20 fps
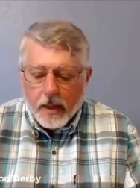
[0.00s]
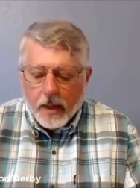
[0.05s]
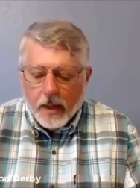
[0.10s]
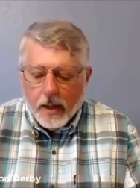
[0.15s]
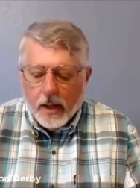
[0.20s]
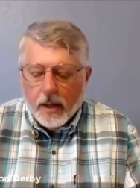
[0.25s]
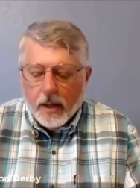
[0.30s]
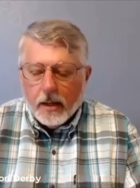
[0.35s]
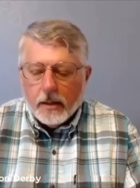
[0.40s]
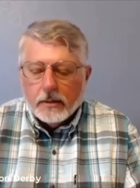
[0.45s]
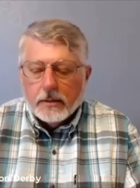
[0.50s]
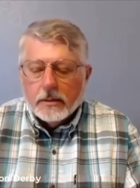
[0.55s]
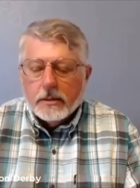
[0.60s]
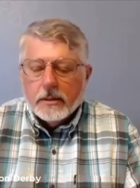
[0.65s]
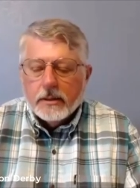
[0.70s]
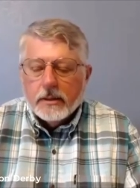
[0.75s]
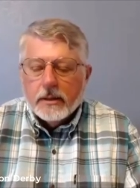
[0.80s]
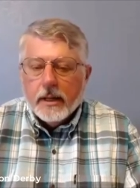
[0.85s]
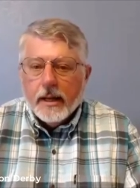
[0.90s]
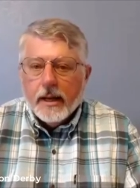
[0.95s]
Uh,
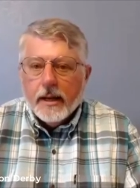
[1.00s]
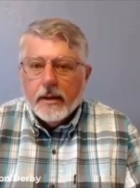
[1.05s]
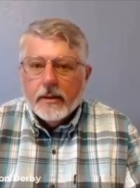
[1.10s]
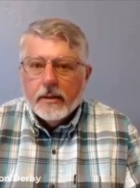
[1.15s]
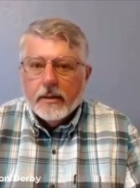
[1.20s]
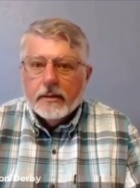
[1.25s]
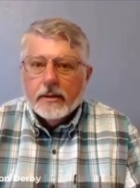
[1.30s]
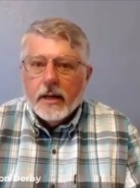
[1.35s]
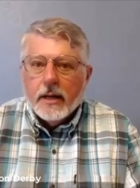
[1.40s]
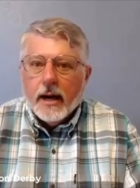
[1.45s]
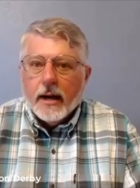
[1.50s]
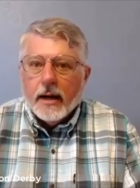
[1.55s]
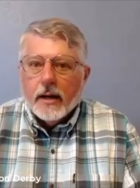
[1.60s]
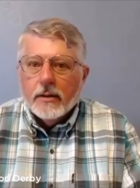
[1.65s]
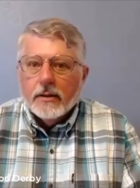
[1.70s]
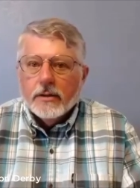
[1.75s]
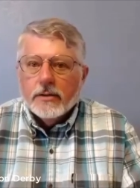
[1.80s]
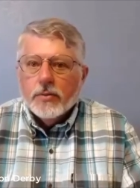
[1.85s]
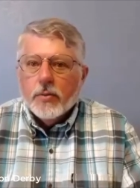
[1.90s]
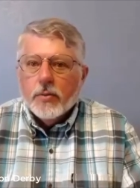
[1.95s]
today, the title
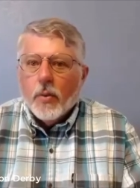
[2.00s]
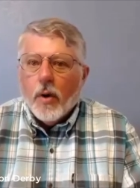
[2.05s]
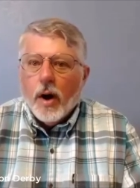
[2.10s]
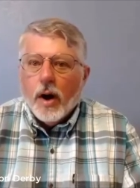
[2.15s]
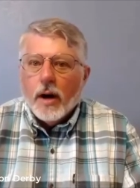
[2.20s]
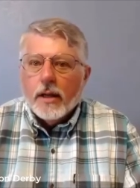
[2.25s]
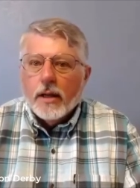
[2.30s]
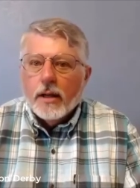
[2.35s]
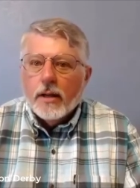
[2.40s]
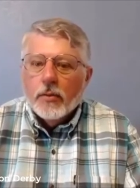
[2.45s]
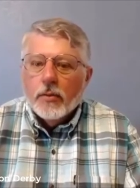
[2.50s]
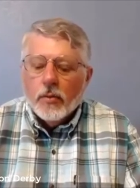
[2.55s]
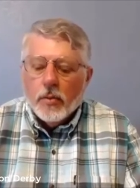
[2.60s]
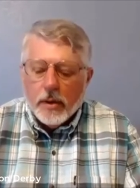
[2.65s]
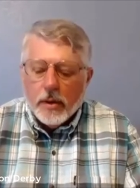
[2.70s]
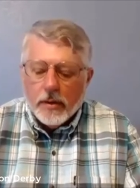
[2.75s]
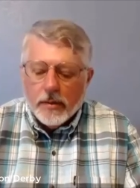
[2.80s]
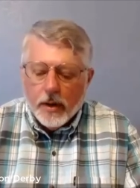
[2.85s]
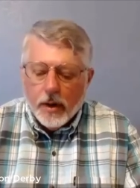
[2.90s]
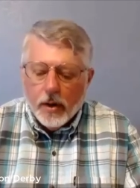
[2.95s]
is Walking
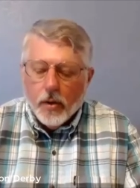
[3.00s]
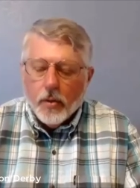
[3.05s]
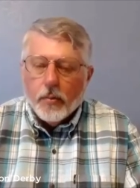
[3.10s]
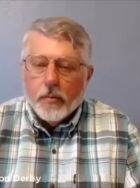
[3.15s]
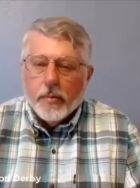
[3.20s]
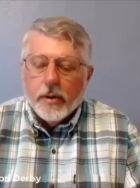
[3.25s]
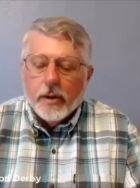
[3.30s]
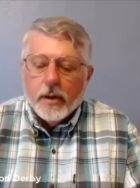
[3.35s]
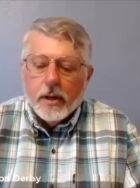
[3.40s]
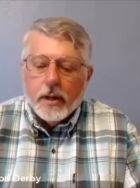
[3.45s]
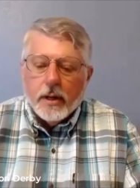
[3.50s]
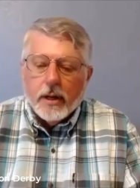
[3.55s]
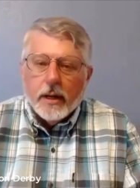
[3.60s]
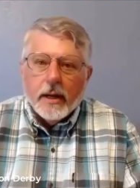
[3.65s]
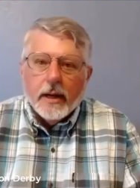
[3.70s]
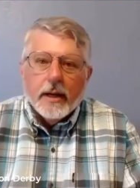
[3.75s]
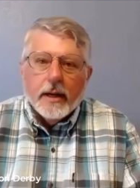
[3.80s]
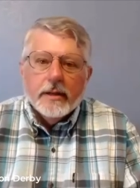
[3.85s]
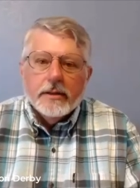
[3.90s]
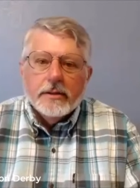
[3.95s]
with Hope.
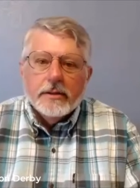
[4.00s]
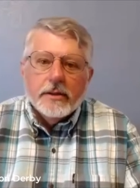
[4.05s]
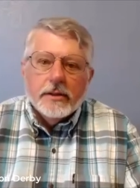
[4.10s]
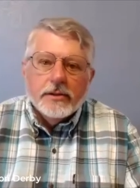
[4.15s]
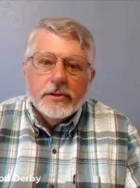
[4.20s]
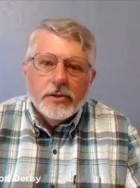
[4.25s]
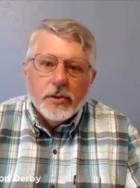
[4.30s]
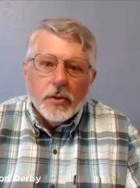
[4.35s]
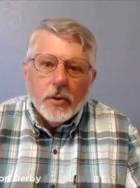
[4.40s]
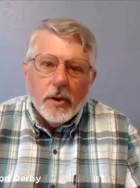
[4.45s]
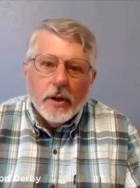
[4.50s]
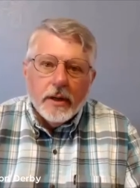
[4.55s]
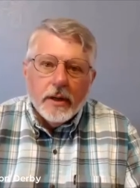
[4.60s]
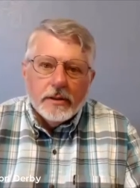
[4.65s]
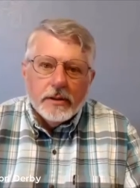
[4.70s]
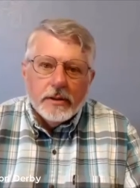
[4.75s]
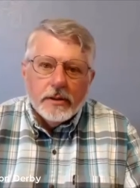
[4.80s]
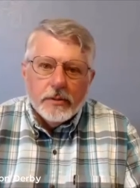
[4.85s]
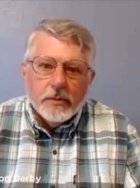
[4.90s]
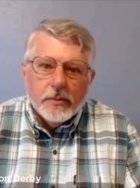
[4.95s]
It is a joy
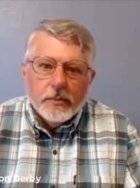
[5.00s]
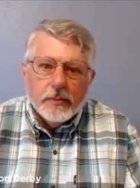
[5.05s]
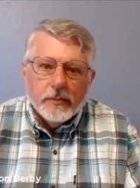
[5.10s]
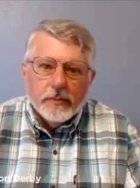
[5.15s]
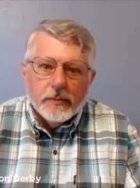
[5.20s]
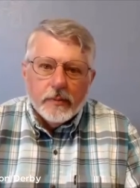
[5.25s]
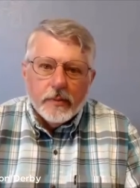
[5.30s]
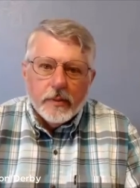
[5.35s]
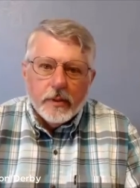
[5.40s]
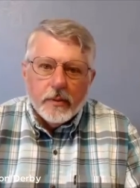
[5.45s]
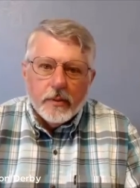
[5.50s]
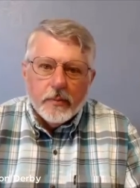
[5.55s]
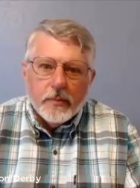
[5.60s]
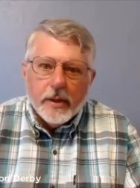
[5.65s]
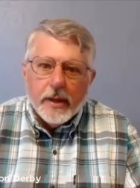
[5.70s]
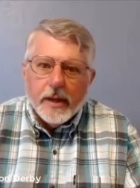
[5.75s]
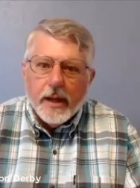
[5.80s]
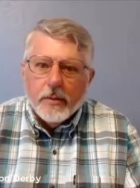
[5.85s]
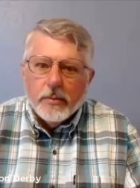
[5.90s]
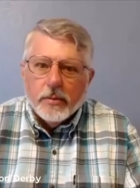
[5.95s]
to
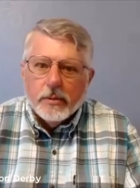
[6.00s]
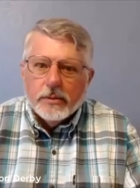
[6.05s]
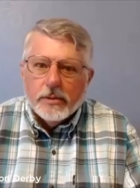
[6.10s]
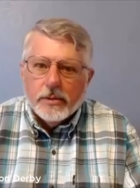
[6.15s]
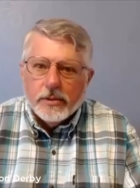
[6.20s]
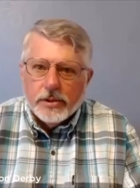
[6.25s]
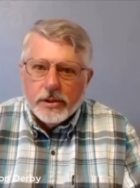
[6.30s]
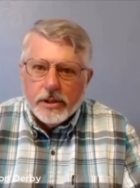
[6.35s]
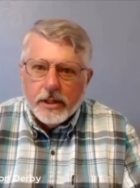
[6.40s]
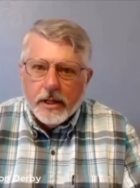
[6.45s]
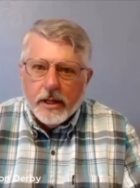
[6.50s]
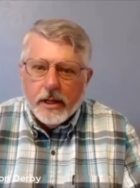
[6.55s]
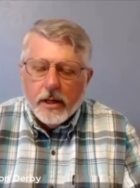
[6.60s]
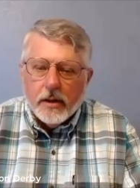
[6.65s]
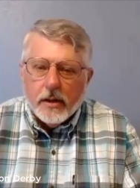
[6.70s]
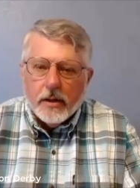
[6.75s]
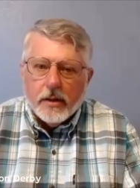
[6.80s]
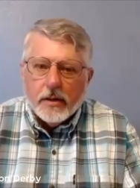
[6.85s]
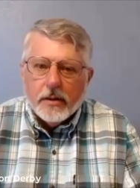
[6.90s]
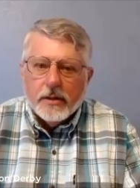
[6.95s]
be able to
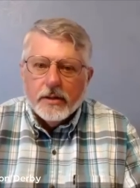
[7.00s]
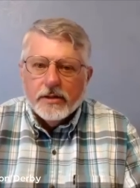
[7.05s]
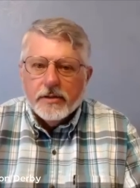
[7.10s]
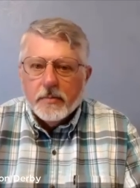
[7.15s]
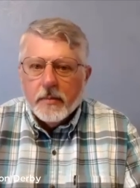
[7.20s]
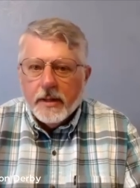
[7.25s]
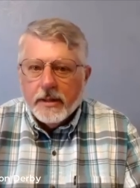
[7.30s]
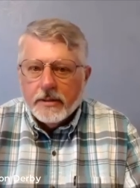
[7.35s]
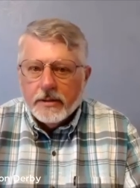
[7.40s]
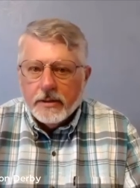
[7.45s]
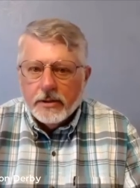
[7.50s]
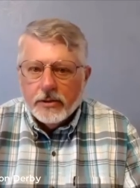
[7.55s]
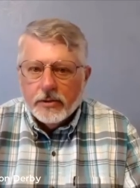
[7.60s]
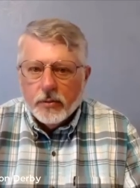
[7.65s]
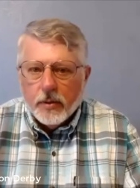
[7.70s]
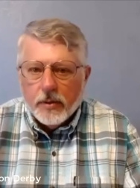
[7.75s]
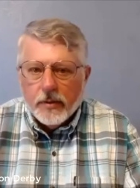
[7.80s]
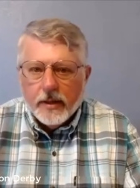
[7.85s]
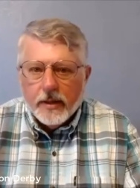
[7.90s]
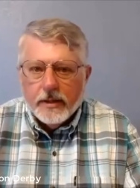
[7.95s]
share this message
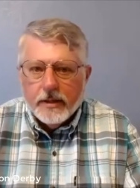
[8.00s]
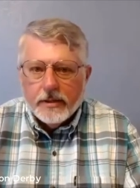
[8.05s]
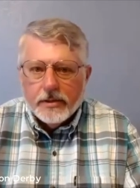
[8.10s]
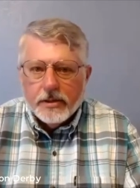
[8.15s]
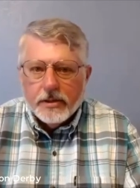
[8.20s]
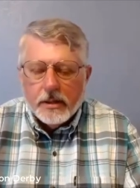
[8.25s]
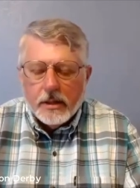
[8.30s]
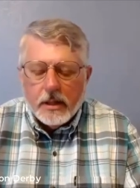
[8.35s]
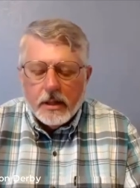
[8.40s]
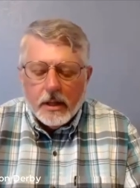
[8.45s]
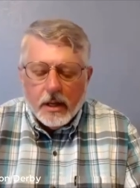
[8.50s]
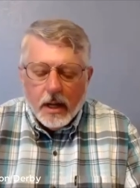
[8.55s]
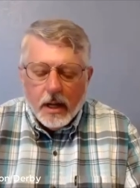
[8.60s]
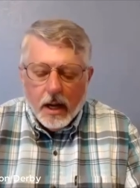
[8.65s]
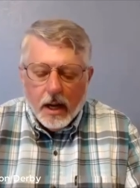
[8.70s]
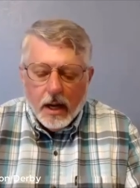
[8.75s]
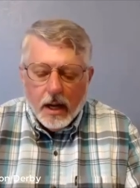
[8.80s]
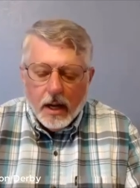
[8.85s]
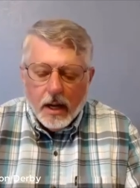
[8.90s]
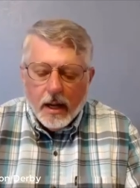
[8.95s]
with each,
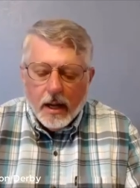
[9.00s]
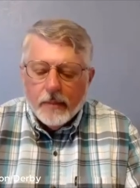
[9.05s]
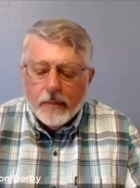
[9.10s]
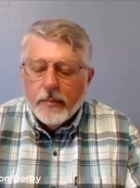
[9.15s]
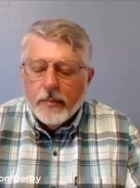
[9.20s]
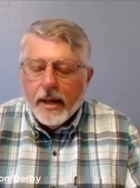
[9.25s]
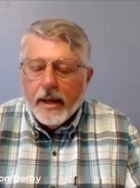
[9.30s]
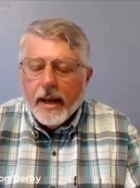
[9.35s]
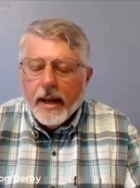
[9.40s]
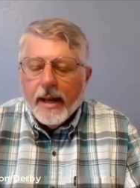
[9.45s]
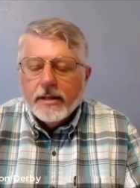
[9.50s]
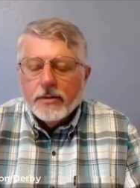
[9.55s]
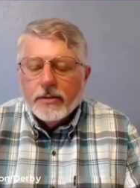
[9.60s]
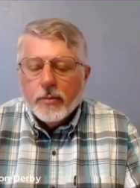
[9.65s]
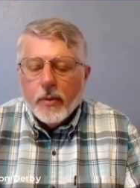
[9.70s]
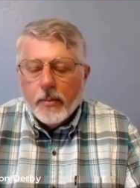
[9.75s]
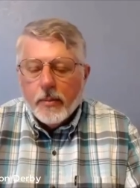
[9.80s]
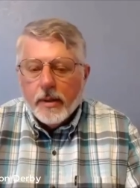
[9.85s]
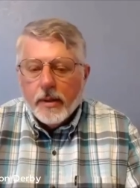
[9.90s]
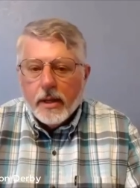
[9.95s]
uh, and that as
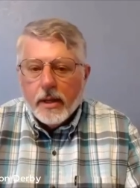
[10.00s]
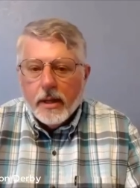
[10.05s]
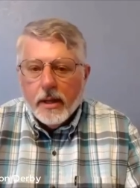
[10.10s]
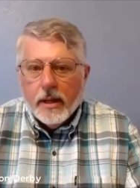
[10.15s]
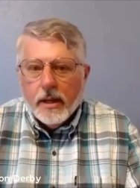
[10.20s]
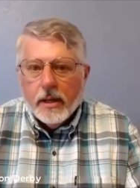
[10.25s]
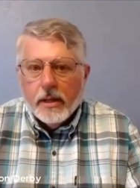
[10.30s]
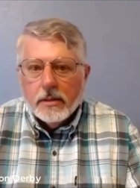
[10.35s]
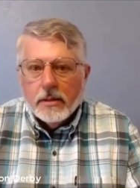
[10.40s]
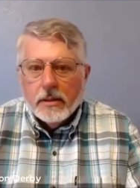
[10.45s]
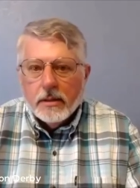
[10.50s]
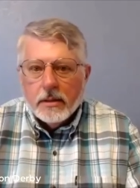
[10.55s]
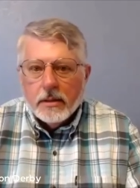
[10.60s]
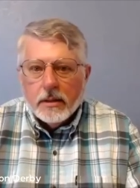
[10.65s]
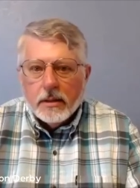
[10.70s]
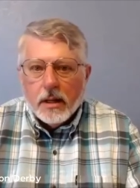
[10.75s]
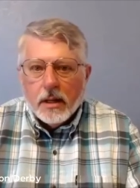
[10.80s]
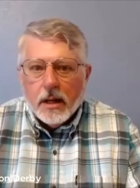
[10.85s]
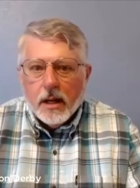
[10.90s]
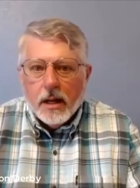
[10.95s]
we begin,
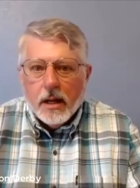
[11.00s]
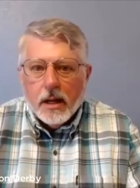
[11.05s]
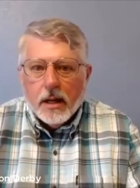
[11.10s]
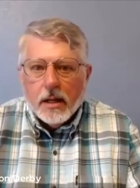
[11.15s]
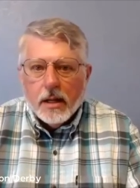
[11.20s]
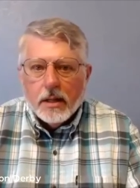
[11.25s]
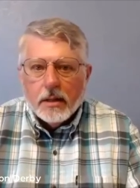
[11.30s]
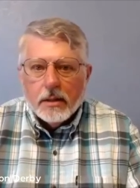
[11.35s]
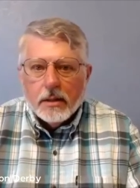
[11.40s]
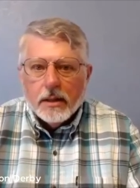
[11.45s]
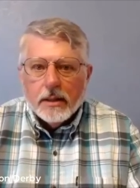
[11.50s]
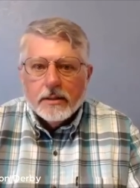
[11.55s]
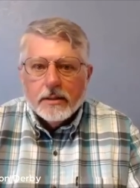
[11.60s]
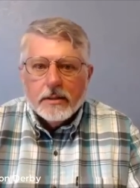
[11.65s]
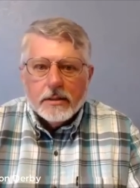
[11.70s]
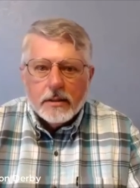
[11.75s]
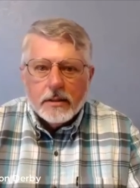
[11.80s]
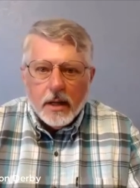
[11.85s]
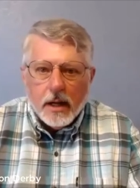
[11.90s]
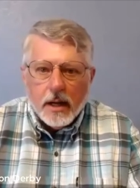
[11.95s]
uh,
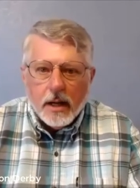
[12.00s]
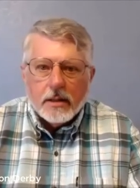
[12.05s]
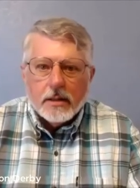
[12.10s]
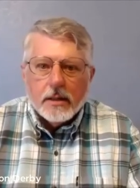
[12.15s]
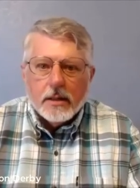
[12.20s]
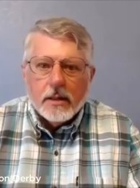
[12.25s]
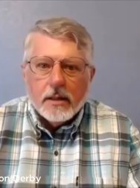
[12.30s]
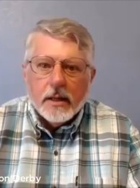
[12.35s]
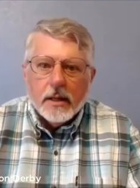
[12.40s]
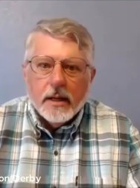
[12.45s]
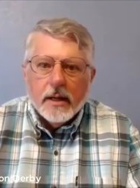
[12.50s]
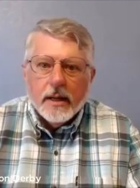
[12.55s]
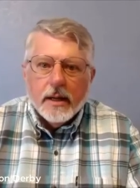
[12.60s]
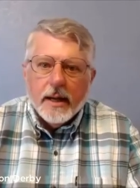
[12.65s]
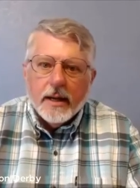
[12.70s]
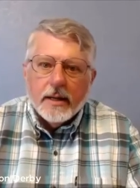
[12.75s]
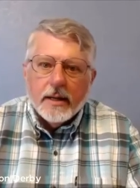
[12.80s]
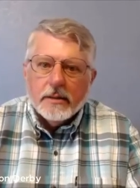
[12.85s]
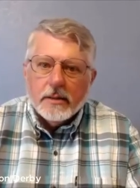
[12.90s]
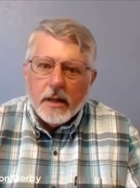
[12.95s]
let's talk and
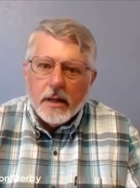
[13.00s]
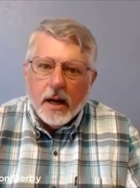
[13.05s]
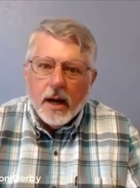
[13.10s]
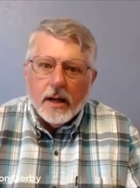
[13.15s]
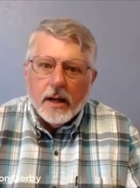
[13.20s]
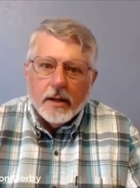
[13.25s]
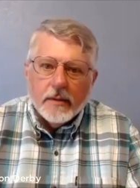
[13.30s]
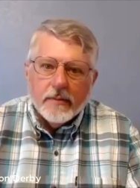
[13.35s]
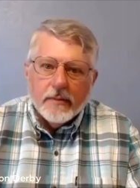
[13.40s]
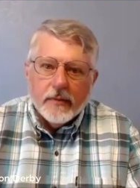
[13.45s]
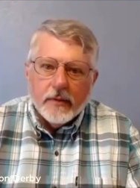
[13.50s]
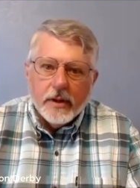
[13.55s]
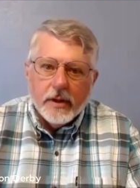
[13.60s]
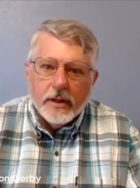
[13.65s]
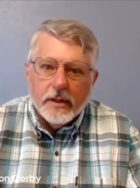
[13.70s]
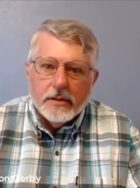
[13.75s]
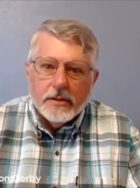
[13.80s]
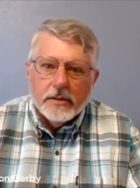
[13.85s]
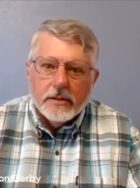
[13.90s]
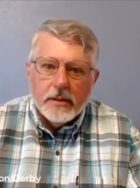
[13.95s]
ask God for
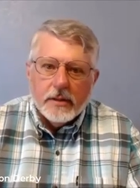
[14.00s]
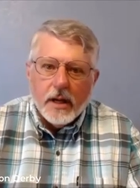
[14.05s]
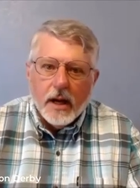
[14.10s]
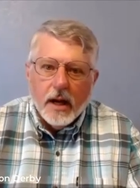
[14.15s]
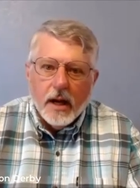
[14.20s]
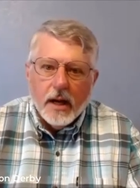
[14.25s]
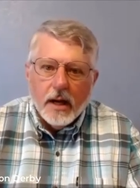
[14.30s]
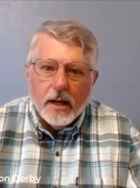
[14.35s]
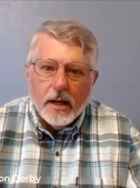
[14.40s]
his uh,